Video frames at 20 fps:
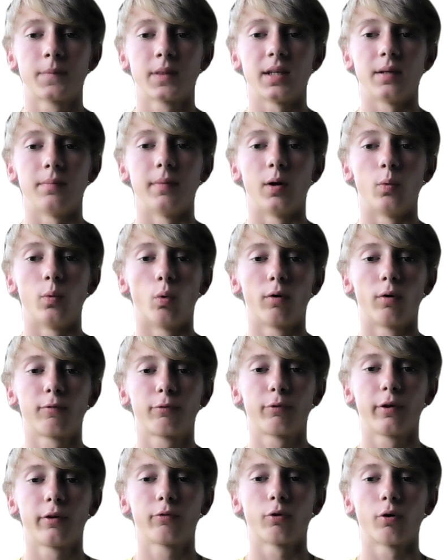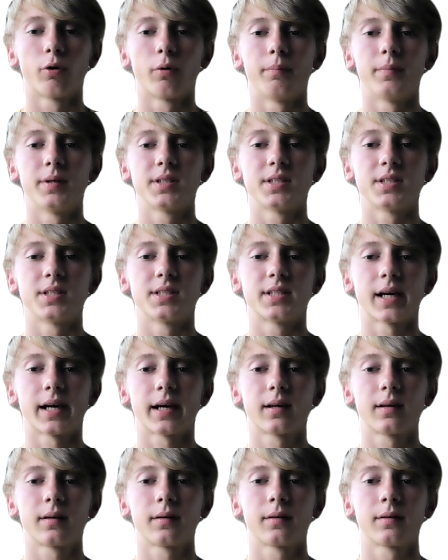He made one free throw, missed the
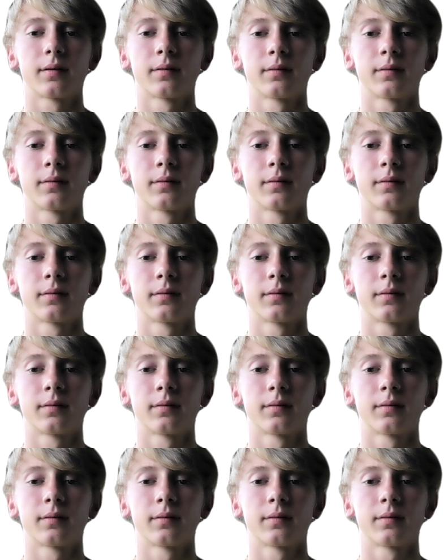second,